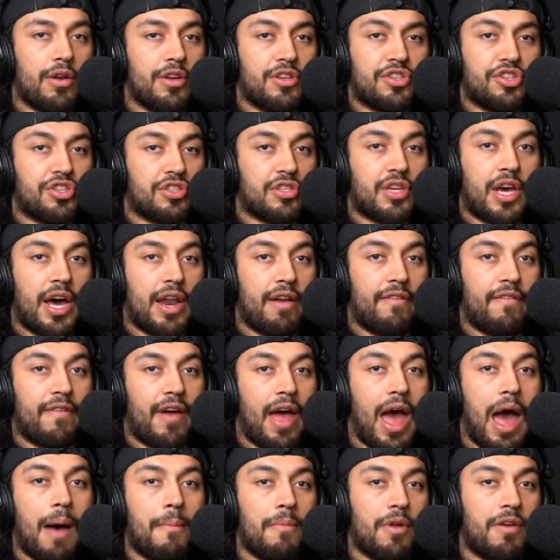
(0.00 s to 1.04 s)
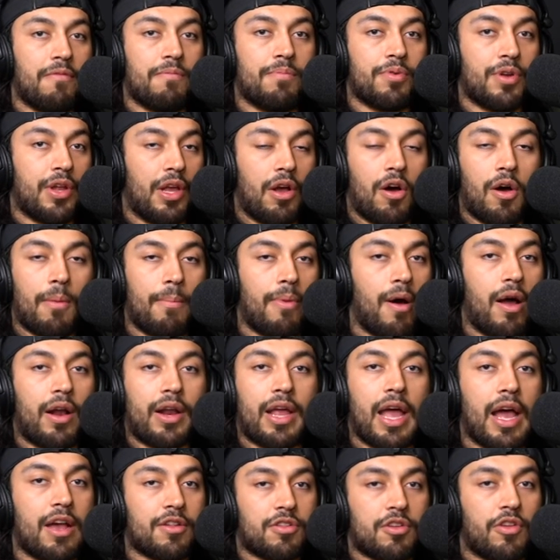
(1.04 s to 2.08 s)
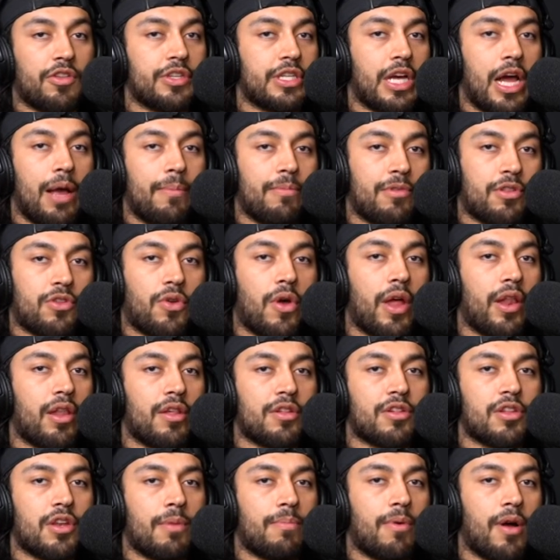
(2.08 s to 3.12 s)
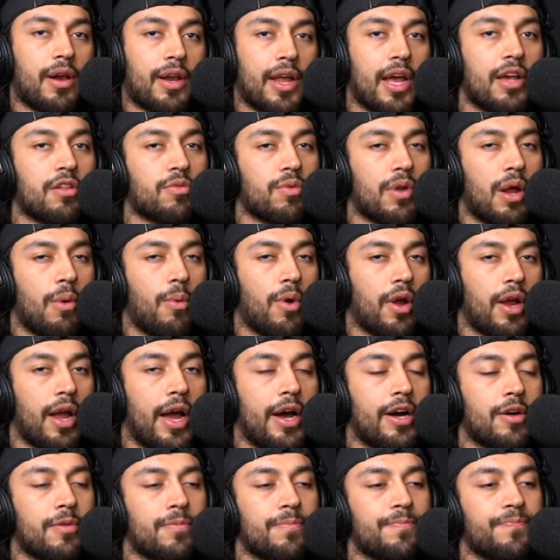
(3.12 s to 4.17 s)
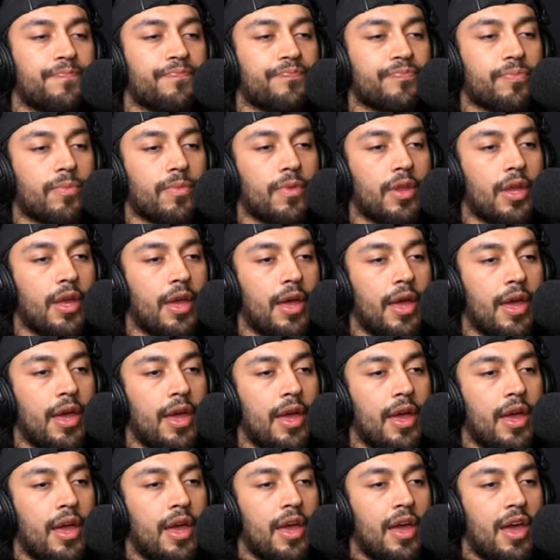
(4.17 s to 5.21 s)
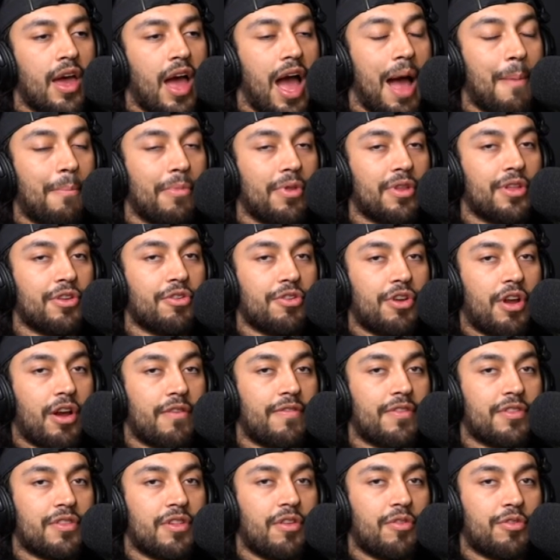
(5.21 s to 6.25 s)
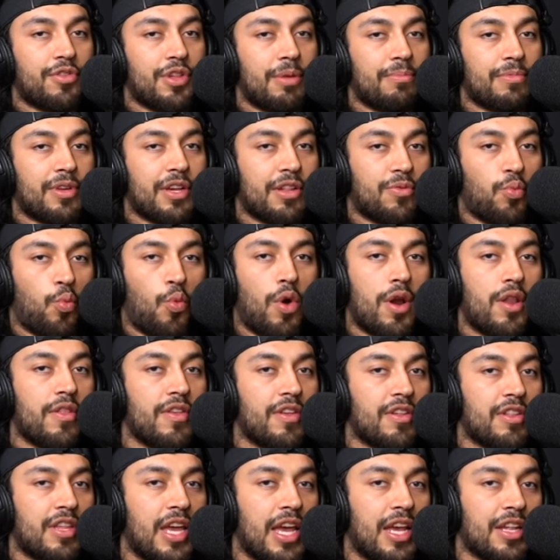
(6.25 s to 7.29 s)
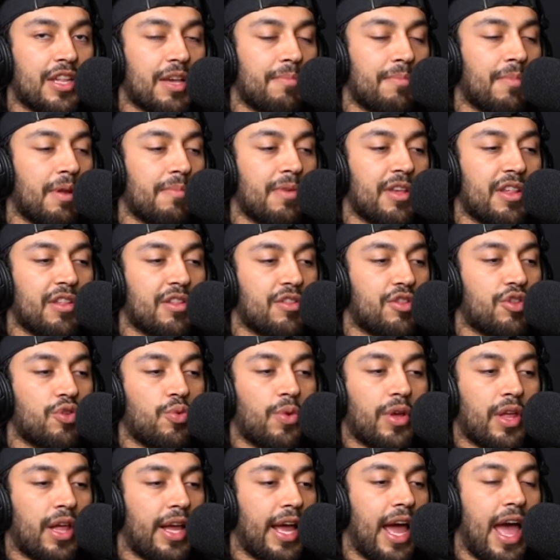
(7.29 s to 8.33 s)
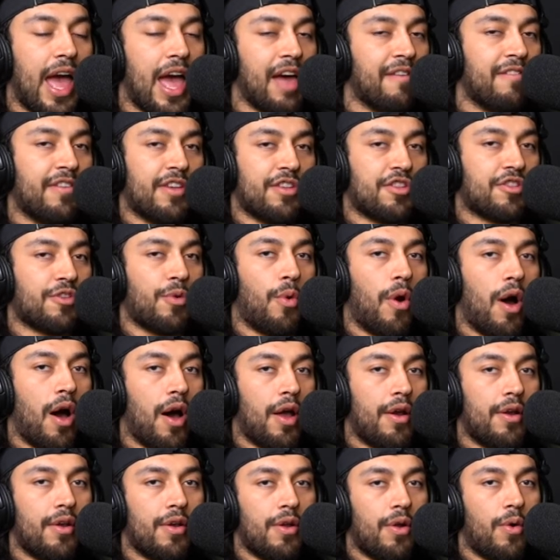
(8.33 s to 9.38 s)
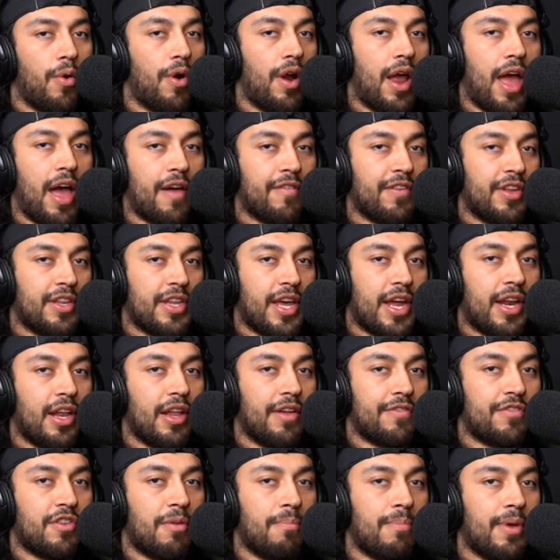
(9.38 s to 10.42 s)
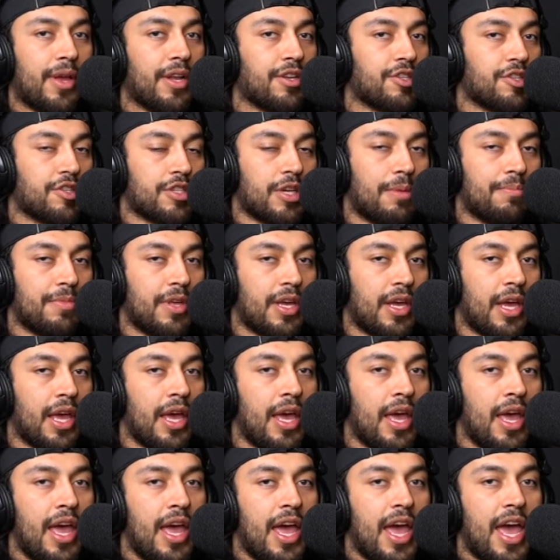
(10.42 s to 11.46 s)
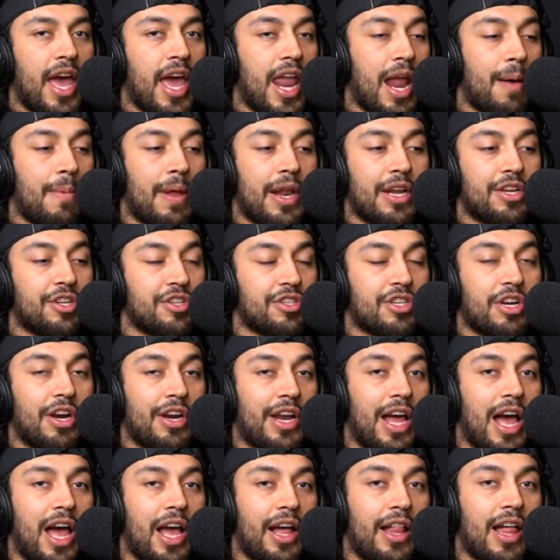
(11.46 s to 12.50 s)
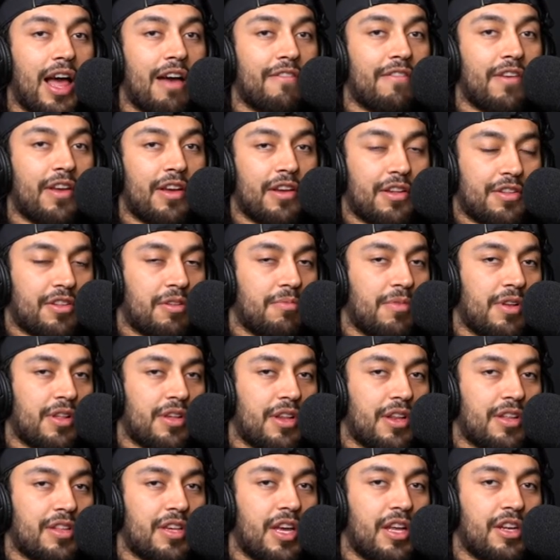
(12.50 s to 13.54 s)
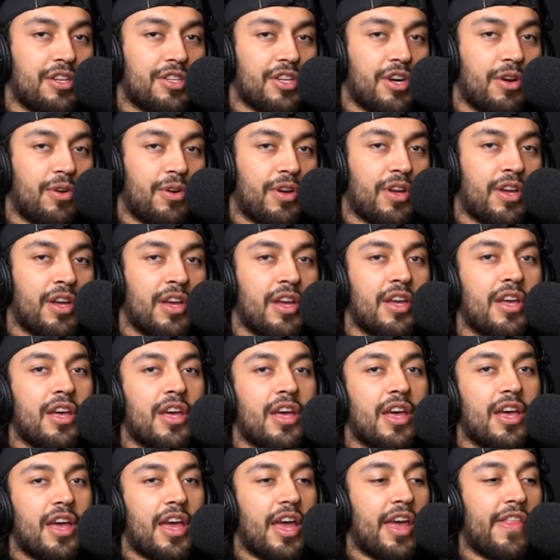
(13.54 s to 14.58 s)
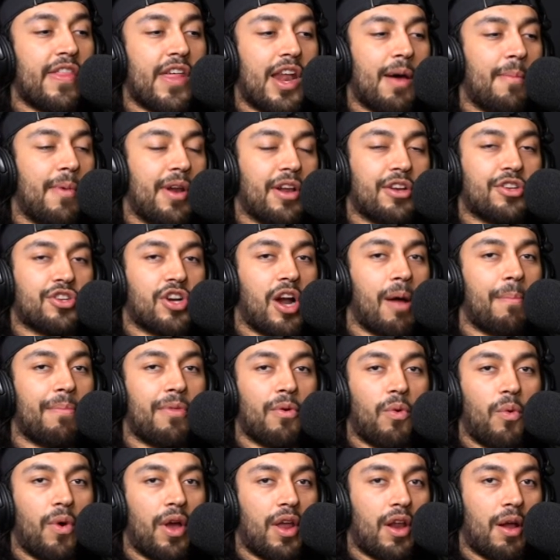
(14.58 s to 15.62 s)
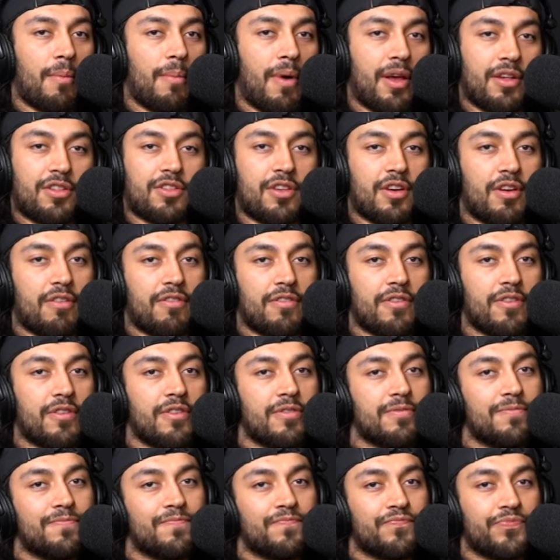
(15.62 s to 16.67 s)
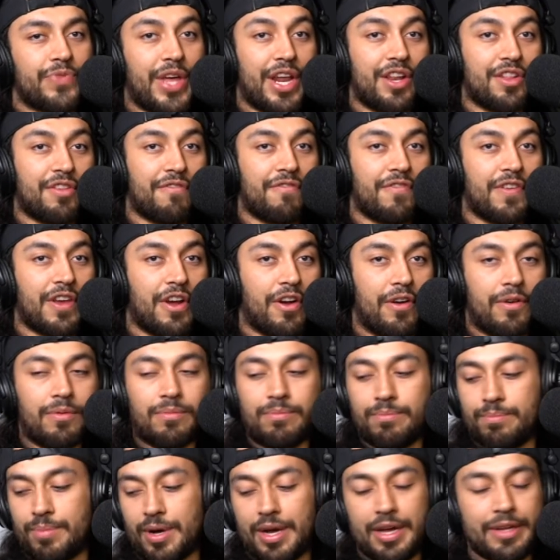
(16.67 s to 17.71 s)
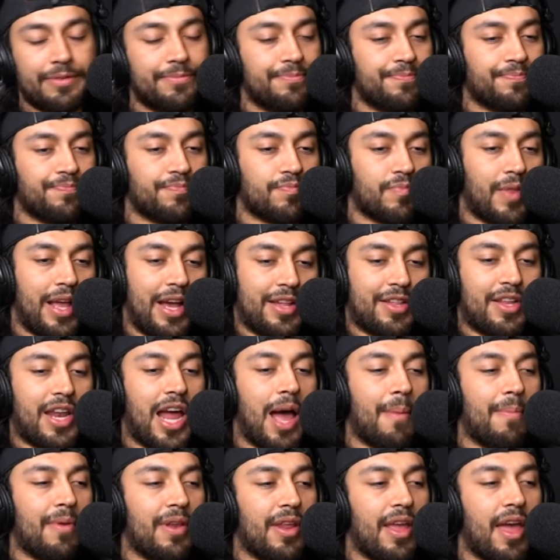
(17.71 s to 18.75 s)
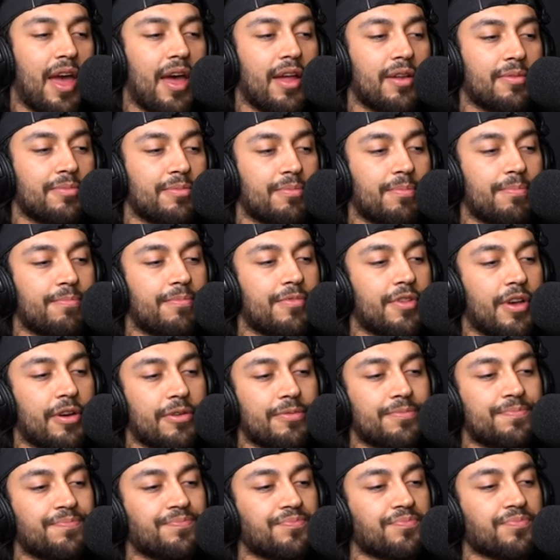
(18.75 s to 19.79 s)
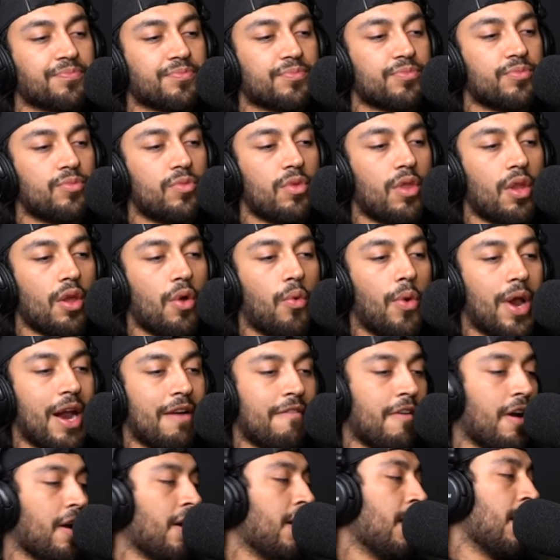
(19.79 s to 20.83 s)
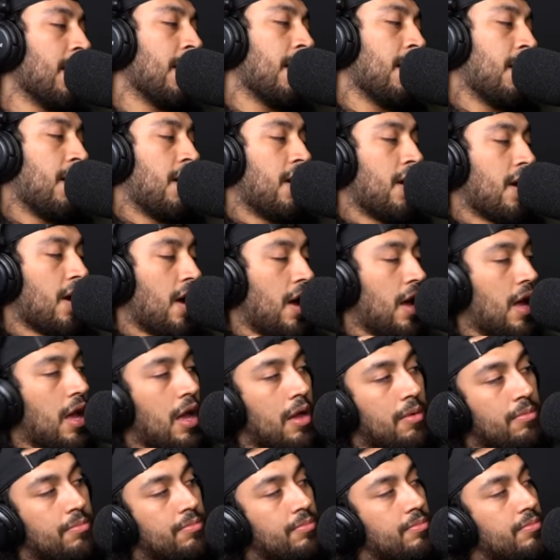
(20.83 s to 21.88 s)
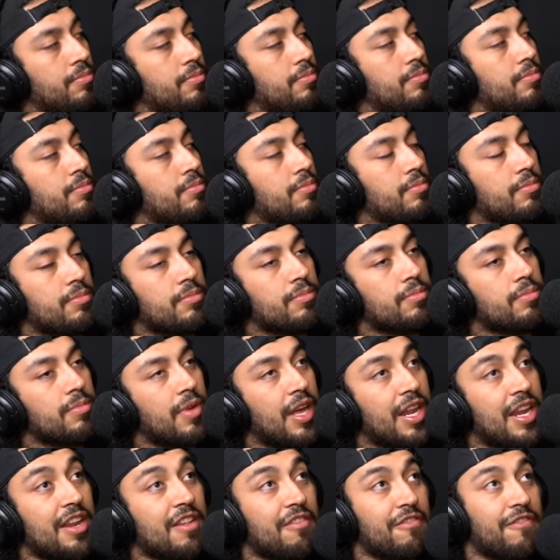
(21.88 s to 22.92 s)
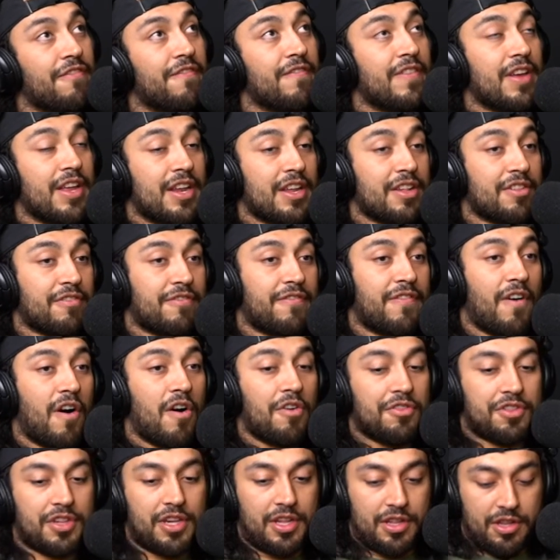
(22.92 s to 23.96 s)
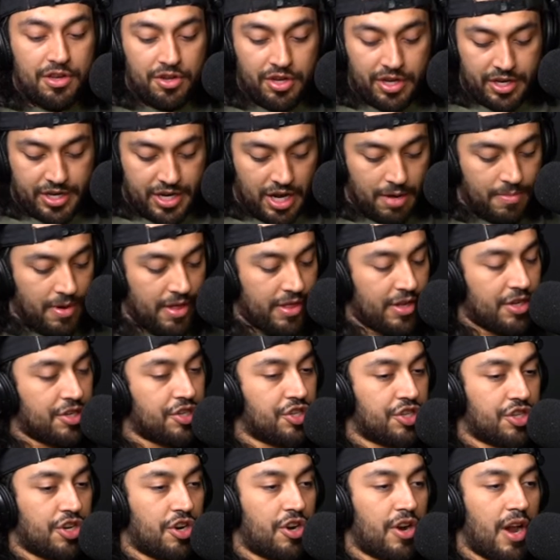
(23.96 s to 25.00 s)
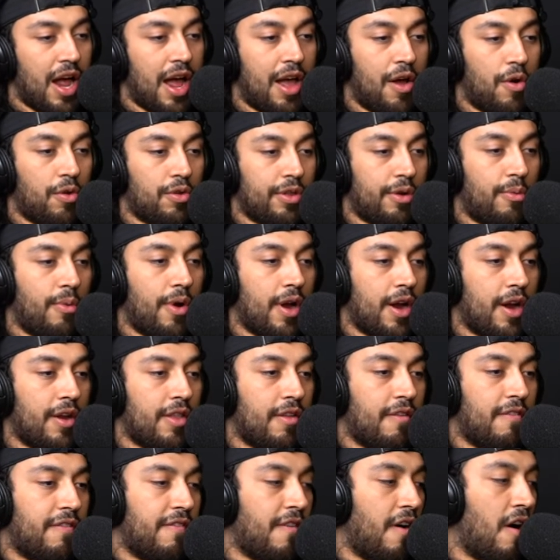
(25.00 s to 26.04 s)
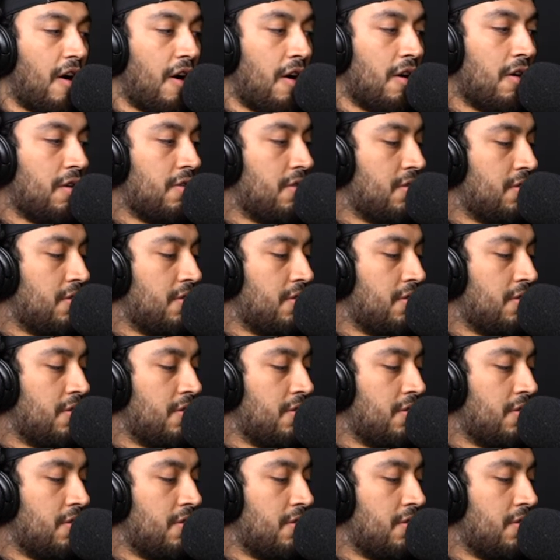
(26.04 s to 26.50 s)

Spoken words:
It's just kind of a habit of putting on podcasts all the time. So I listen to podcasts when I work out. I'm a little nervous though, because one of these days I'm going to be doing like a heavy squat or a heavy deadlift or bench or something, and I'm going to just start dying laughing because somebody's going to say a joke, and then I'm going to drop the weight on myself. That is a fear, but hasn't happened yet. So whatever. It is fall season. You can tell by this shirt I only wear in the fall.